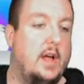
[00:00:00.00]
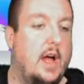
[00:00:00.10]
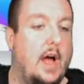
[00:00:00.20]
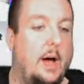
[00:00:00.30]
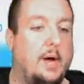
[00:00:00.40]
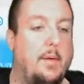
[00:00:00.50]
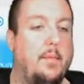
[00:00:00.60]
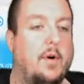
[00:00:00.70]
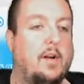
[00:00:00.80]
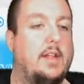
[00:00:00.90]
How about
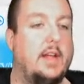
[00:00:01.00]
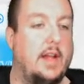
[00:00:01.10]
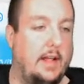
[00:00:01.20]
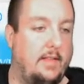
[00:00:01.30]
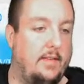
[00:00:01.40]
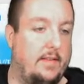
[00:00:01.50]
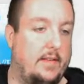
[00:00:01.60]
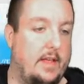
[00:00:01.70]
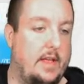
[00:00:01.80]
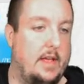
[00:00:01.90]
more tickets?
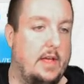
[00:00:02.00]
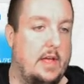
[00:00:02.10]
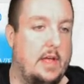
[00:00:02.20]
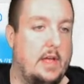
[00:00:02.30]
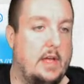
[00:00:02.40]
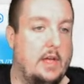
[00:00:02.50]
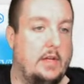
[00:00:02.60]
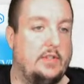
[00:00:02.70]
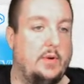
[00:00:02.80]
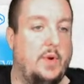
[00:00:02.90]
so we